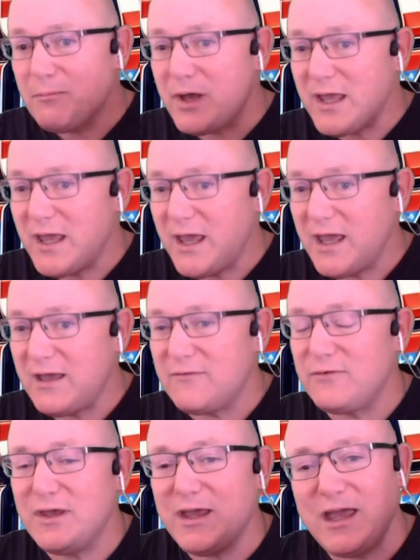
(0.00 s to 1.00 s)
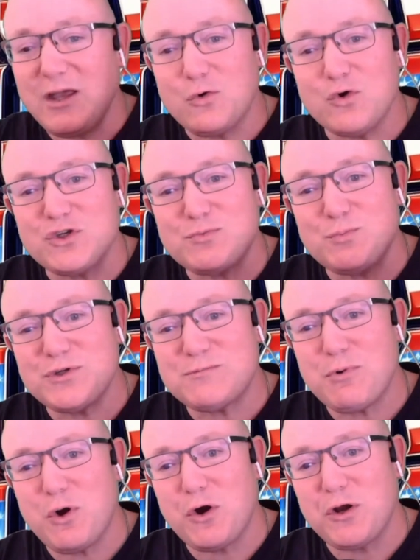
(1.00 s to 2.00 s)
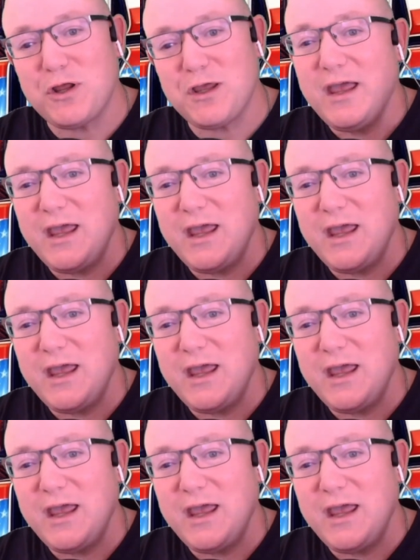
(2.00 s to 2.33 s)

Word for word: by having a Christmas party.